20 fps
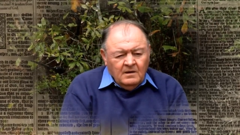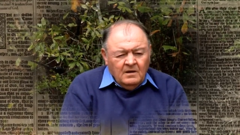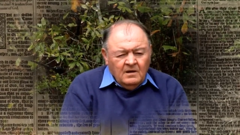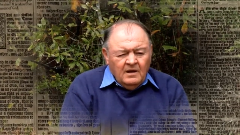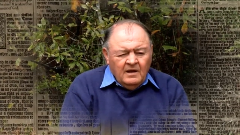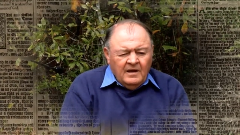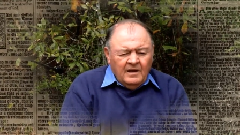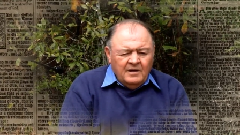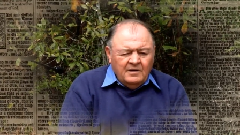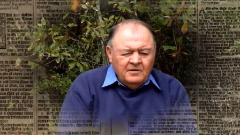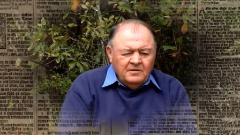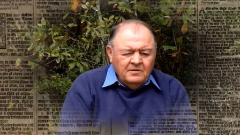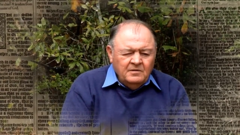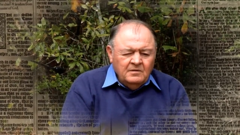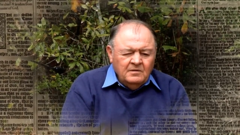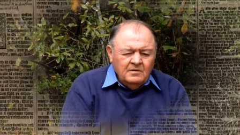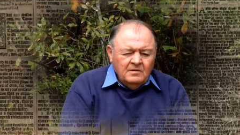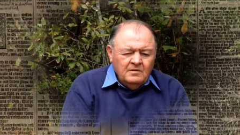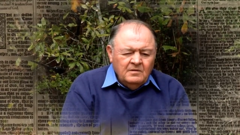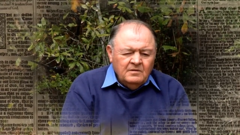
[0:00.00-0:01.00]

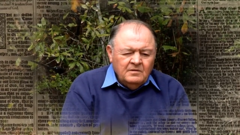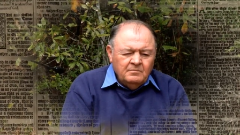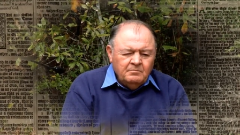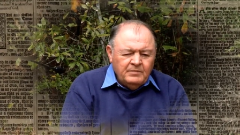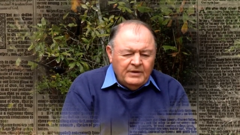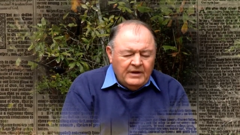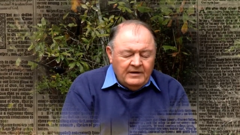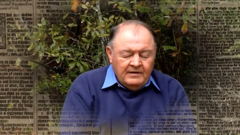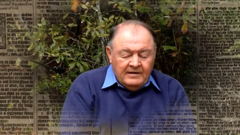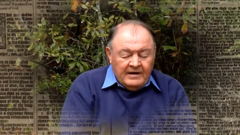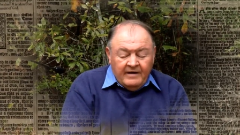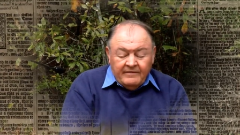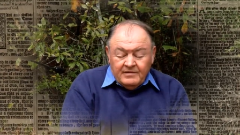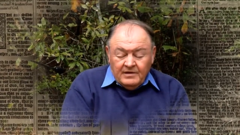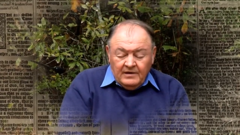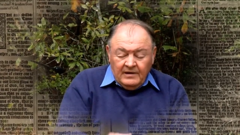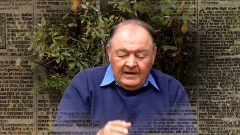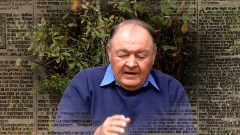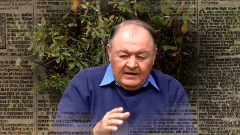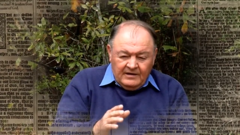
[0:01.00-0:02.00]
But
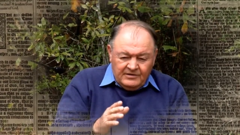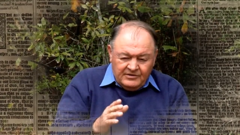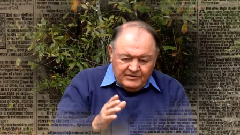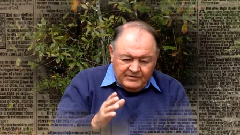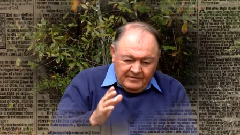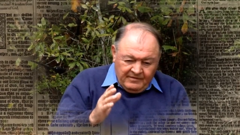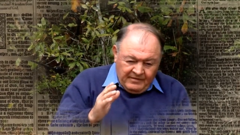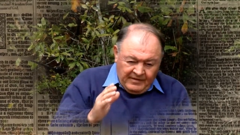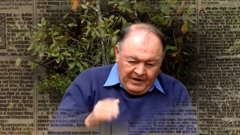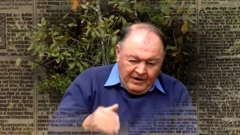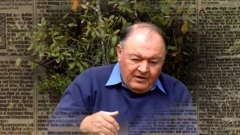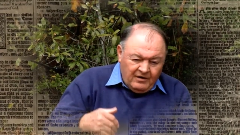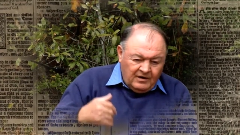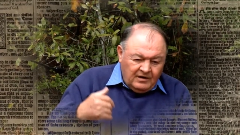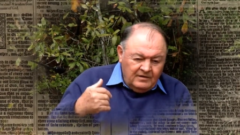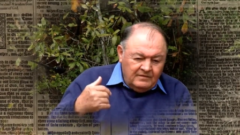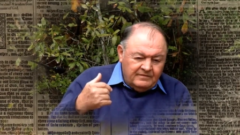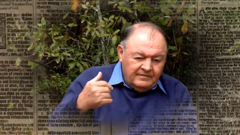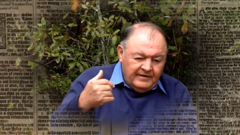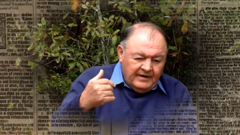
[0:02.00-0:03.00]
nevertheless, they're
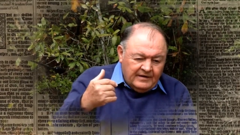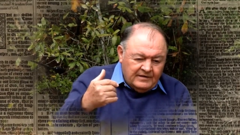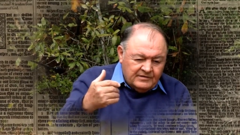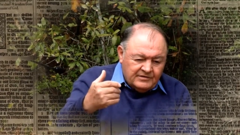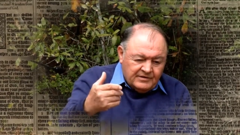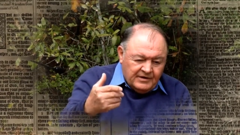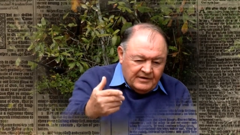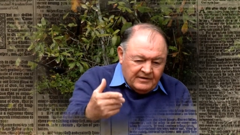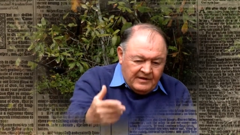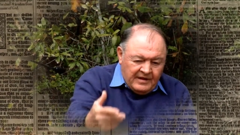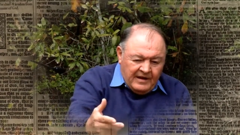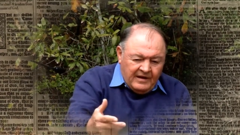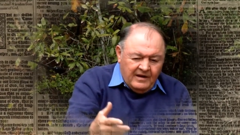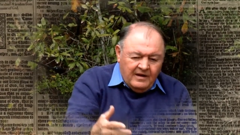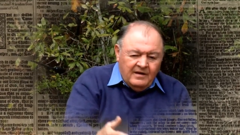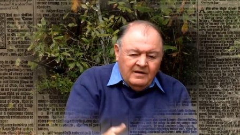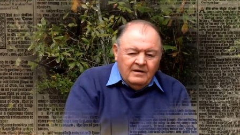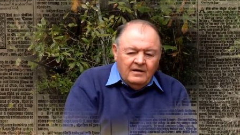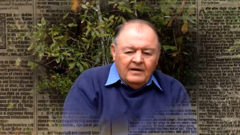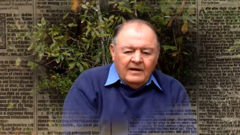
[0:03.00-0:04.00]
convinced that
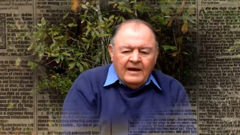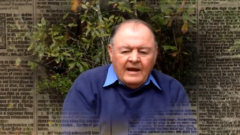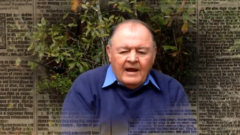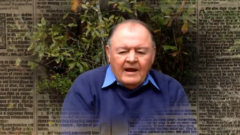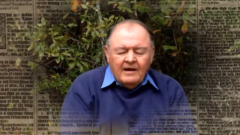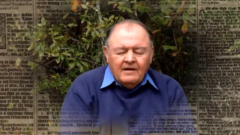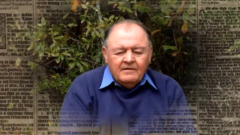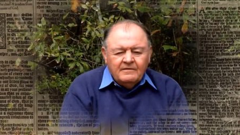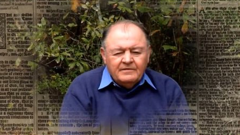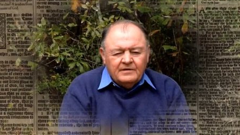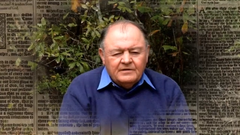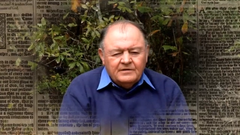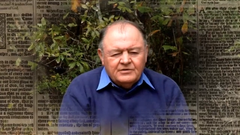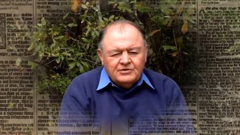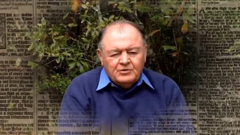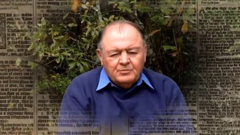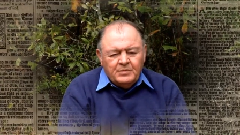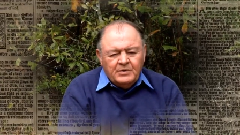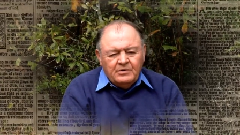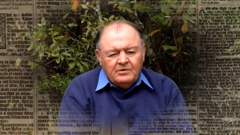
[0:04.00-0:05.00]
they have a
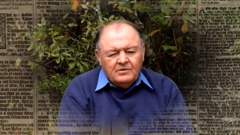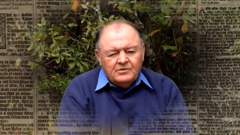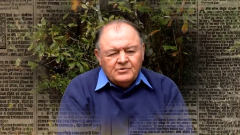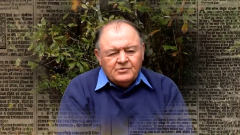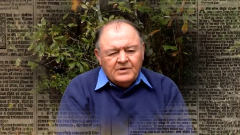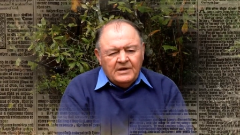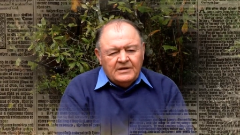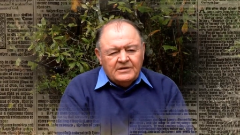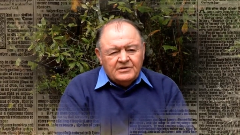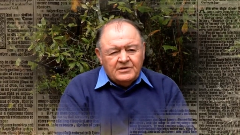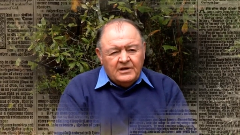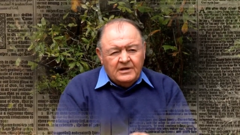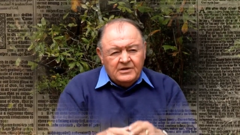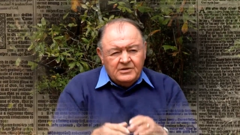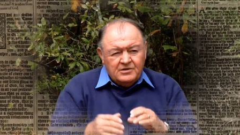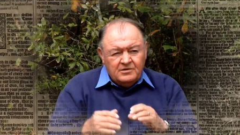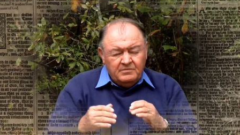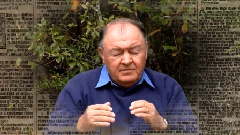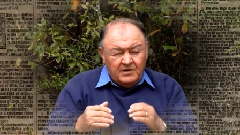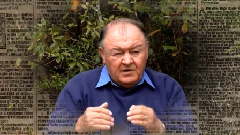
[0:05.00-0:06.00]
superior
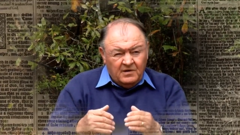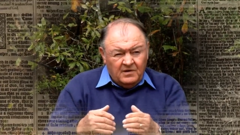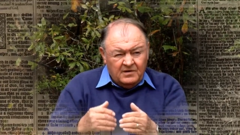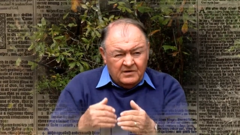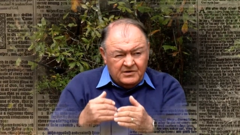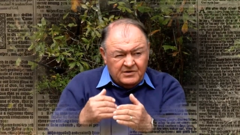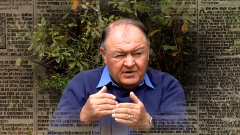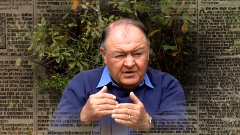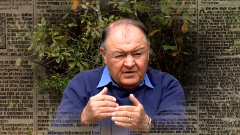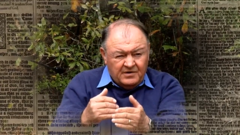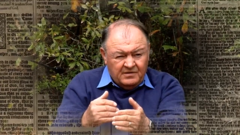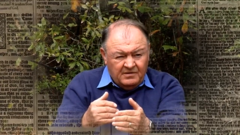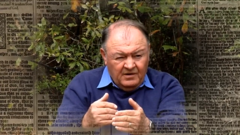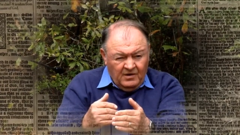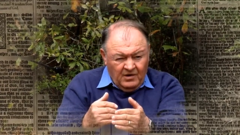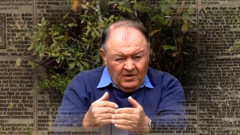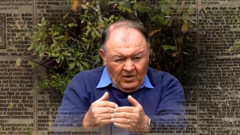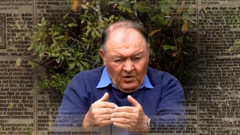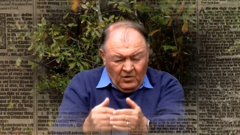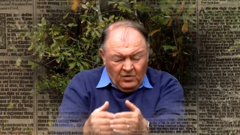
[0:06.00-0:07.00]
translation because they're
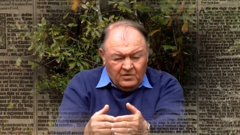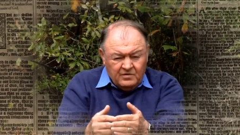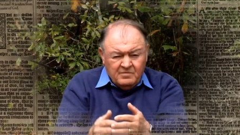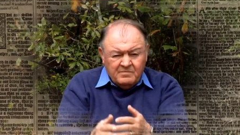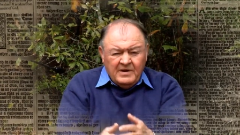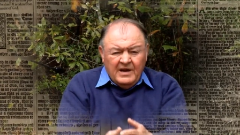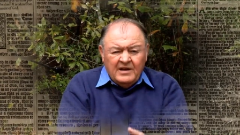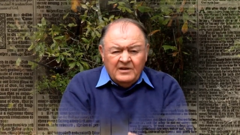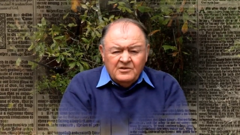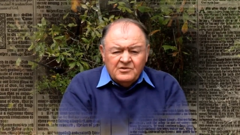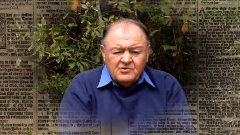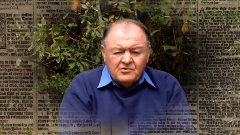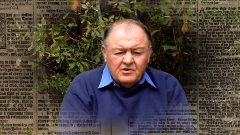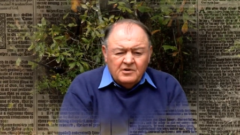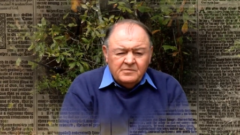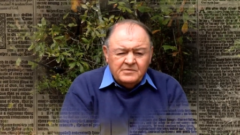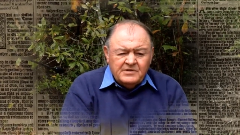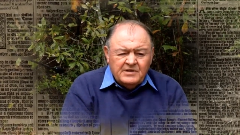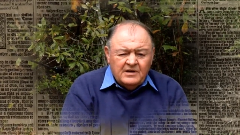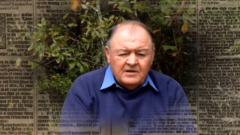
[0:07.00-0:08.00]
older
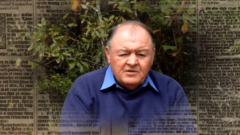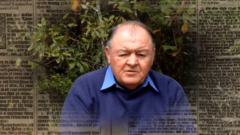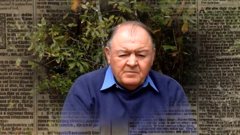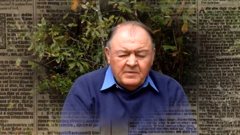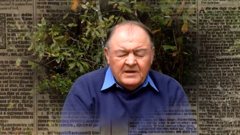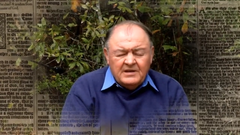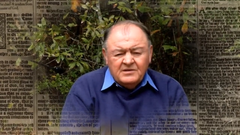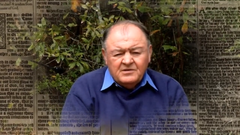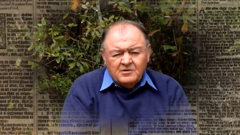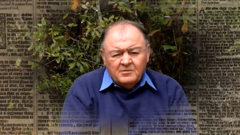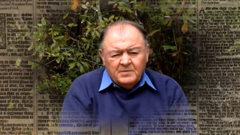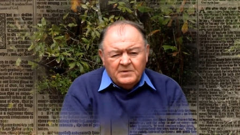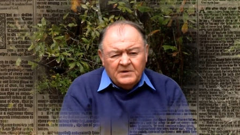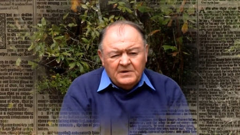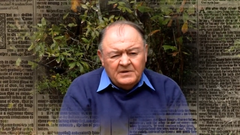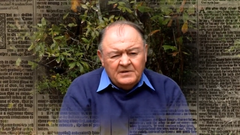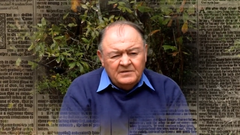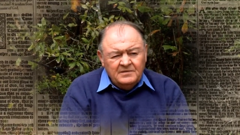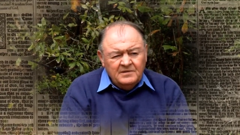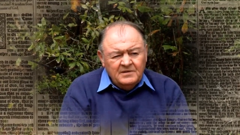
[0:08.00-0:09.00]
manuscripts that it's based
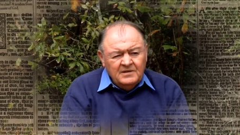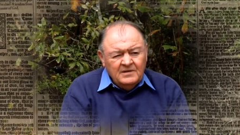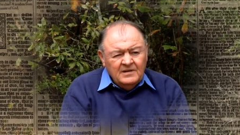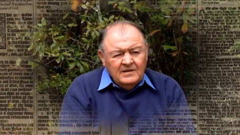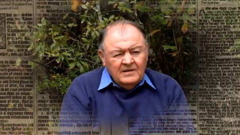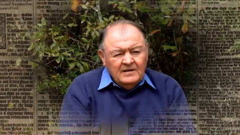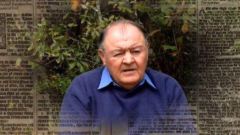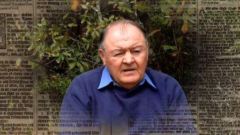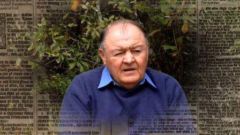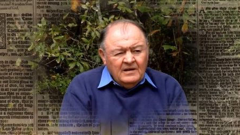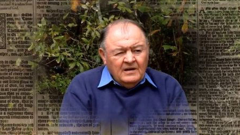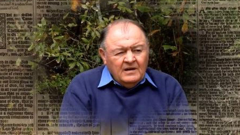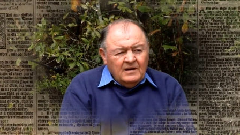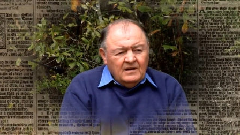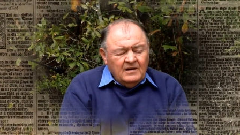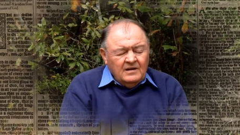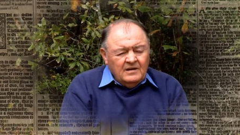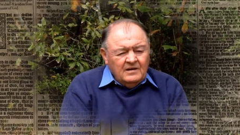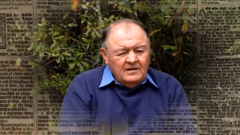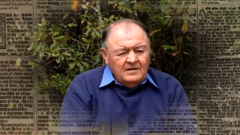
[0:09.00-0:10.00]
upon.
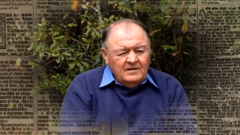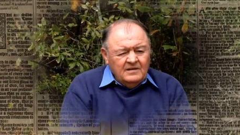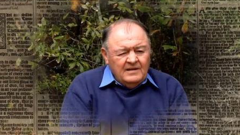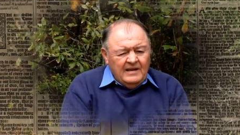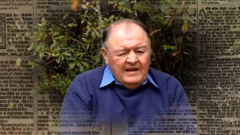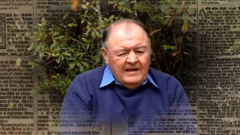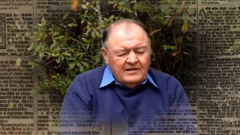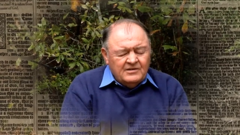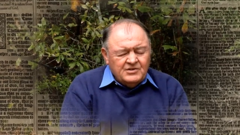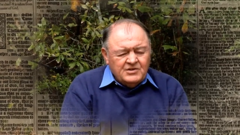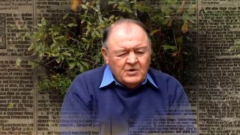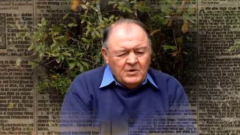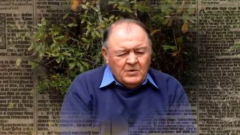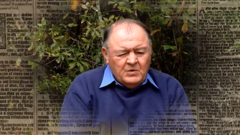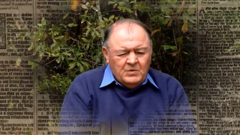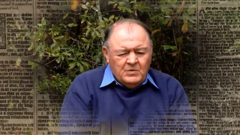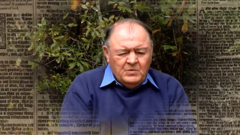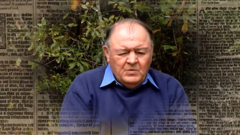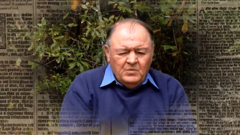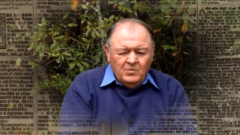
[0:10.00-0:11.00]
And
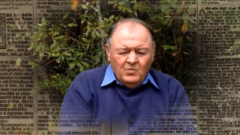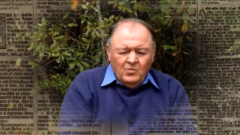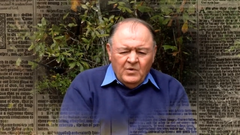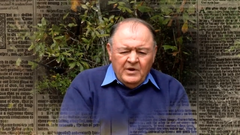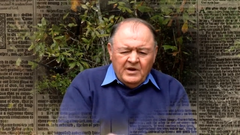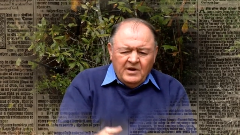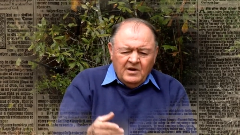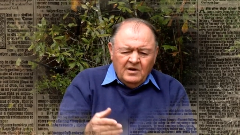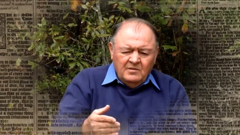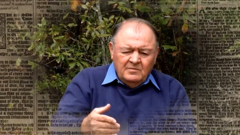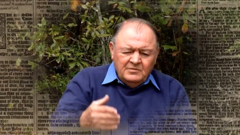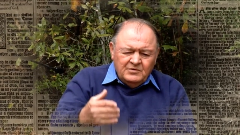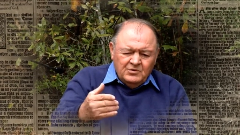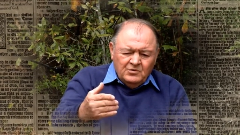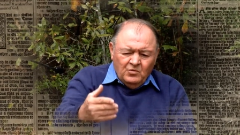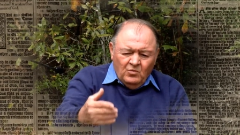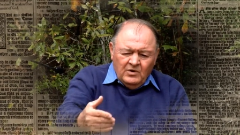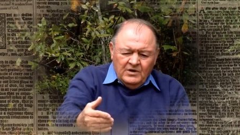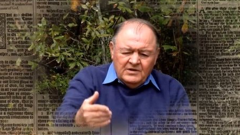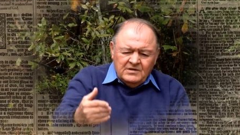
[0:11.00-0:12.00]
so we come
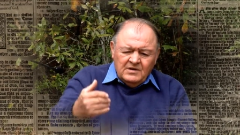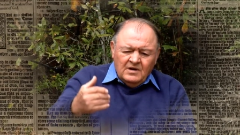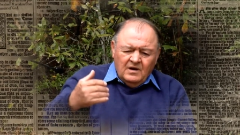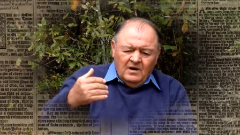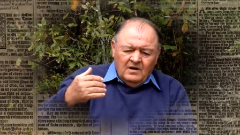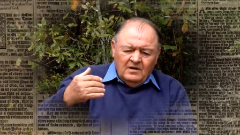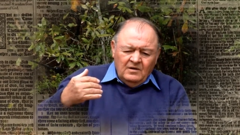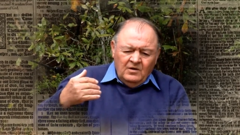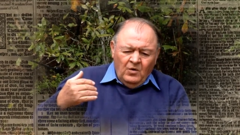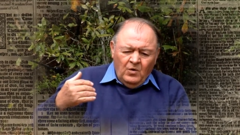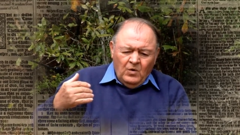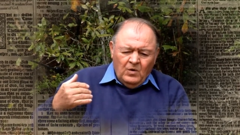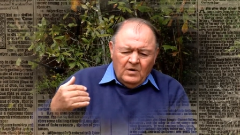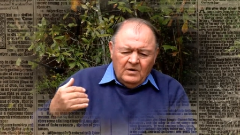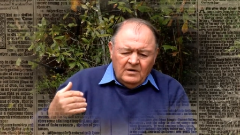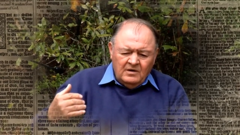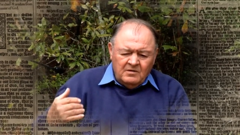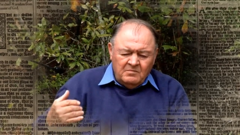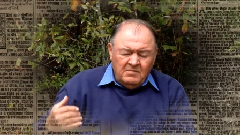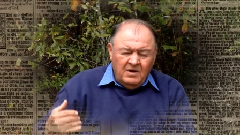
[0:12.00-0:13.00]
to Westcott and
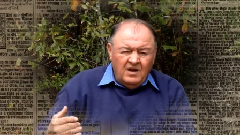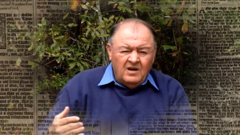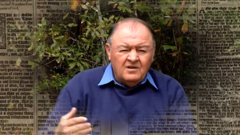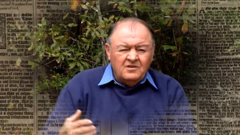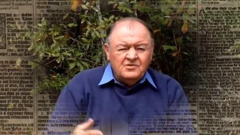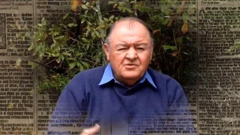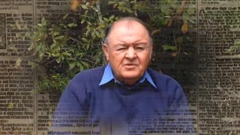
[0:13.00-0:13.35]
Horton, the modern